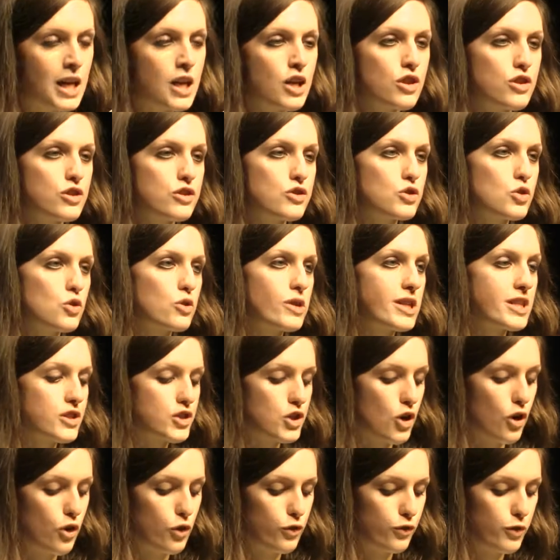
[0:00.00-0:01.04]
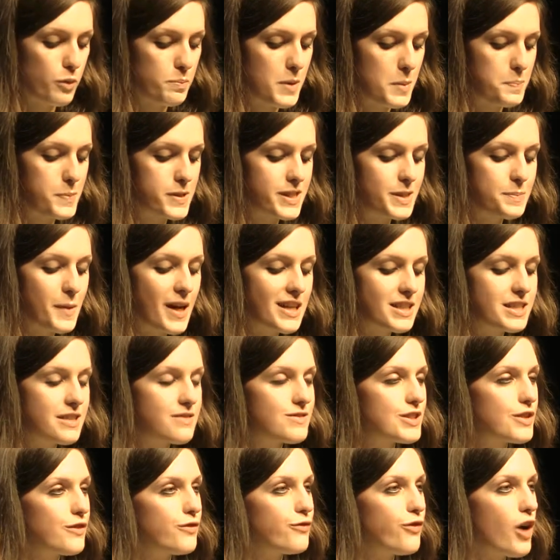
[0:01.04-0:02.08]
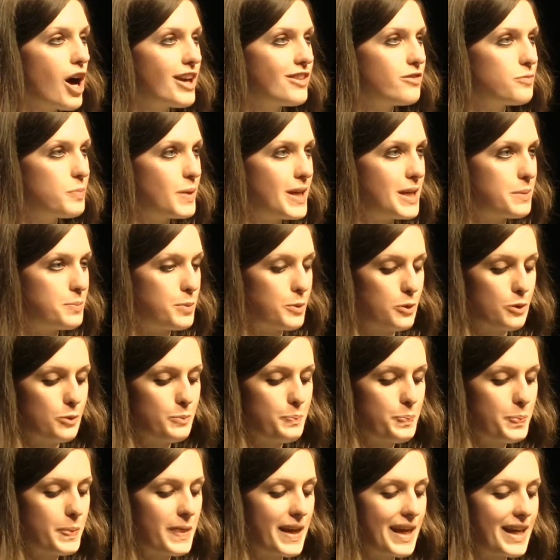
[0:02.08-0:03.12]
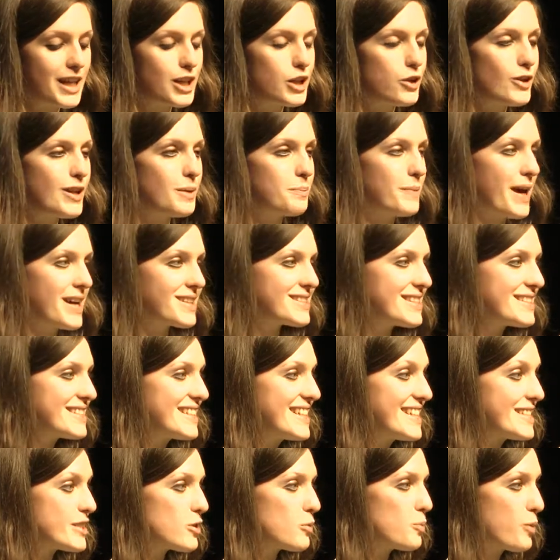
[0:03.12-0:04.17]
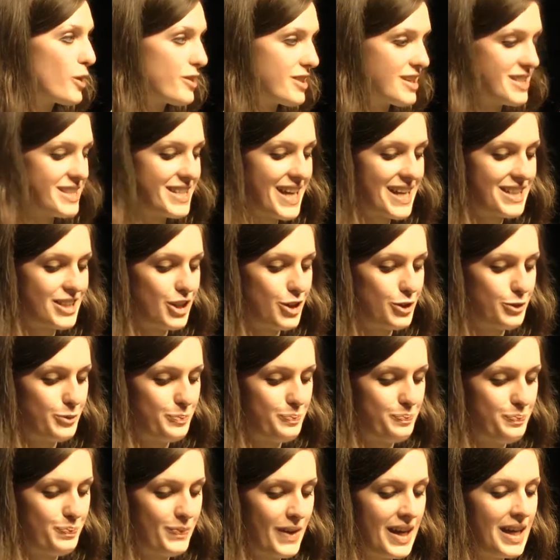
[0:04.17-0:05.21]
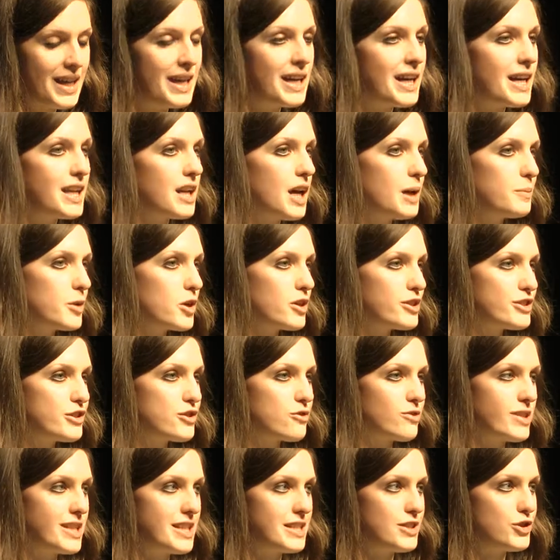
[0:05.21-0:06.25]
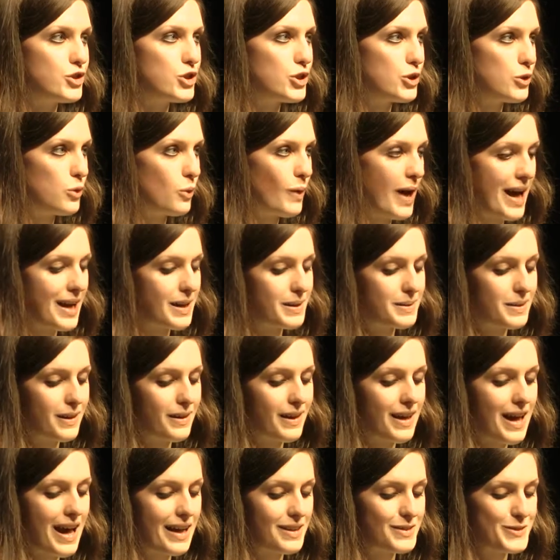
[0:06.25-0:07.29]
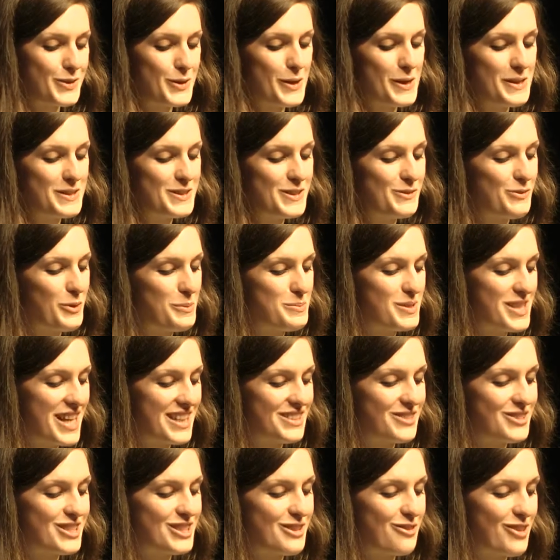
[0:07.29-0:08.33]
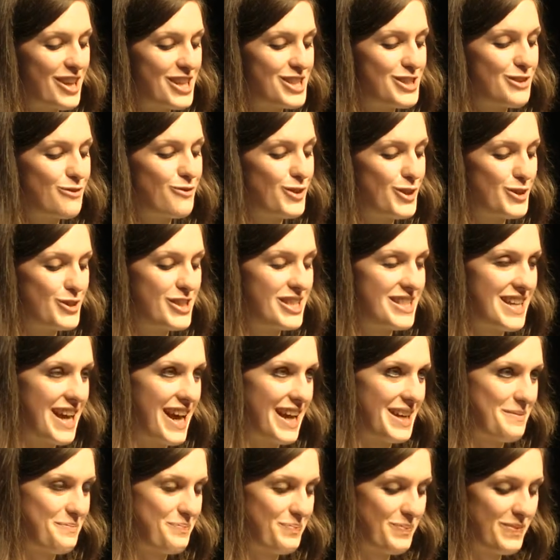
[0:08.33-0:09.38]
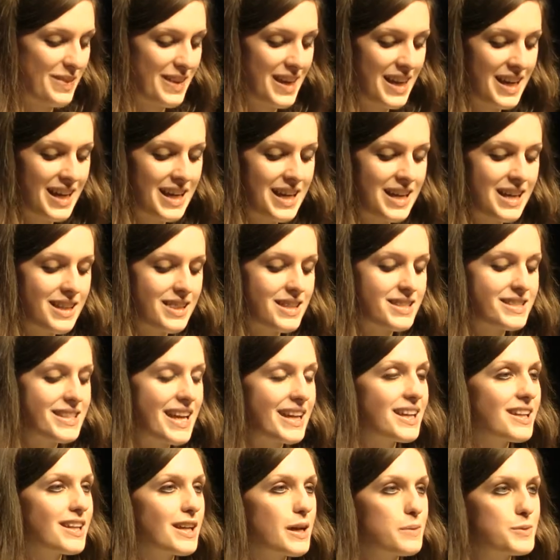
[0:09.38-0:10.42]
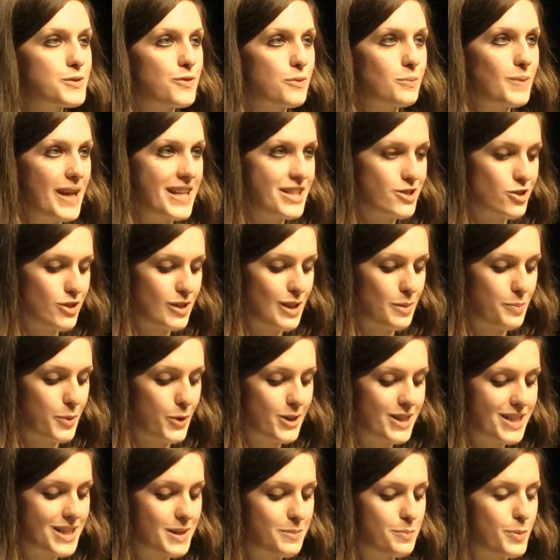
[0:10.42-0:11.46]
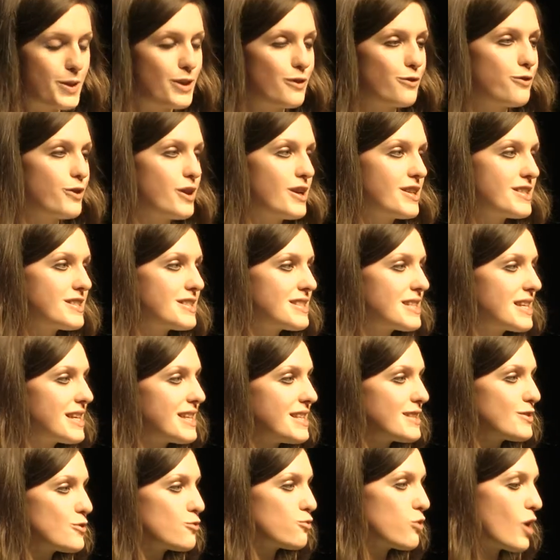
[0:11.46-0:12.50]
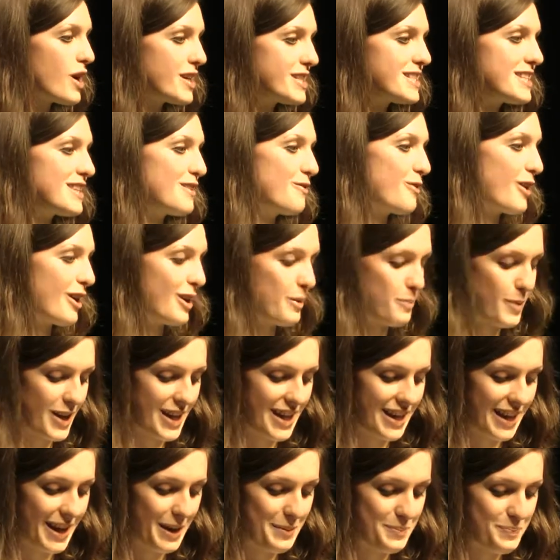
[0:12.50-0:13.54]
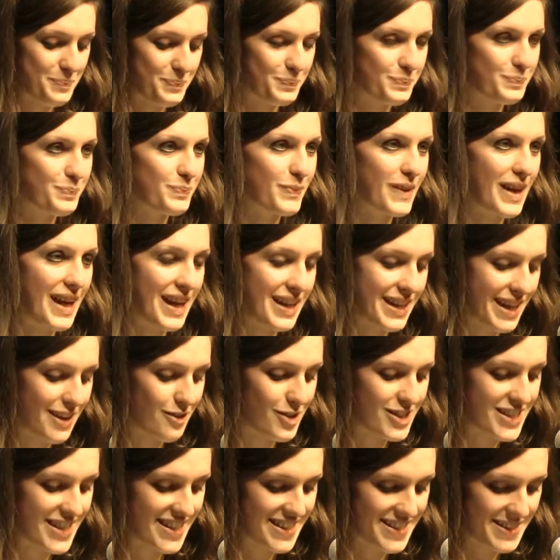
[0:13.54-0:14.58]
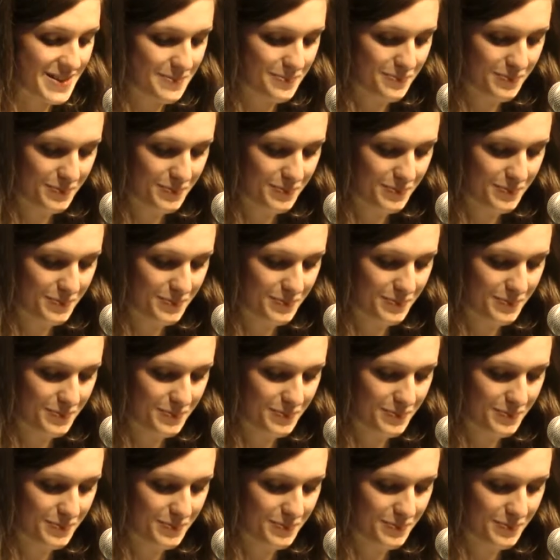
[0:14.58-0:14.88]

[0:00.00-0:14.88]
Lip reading: The story is told from the perspectives of 5 people, including Max's little brother, Daniel. And I'm going to read 2 excerpts from Daniel's narration for you today. The second comes from later in the book, but the first is right at the very beginning. And here it is.